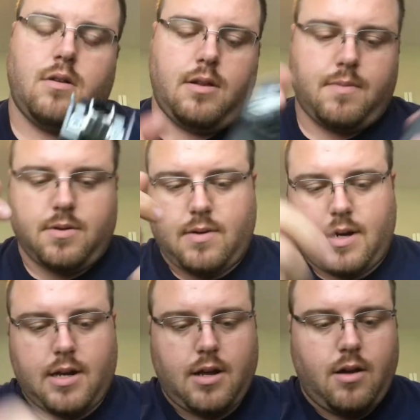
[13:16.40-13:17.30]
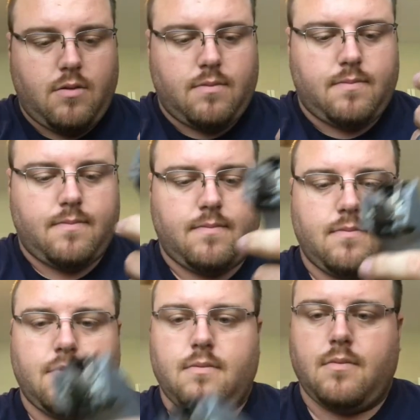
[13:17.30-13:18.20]
clipper's ready to go.
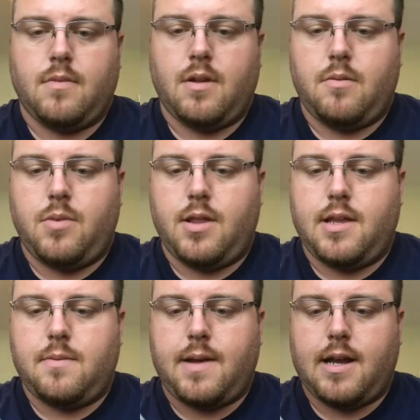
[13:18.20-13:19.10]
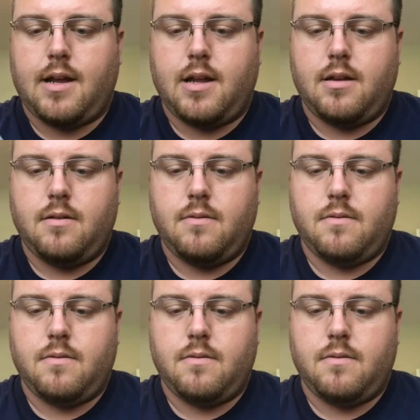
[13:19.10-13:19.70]
Put this back on.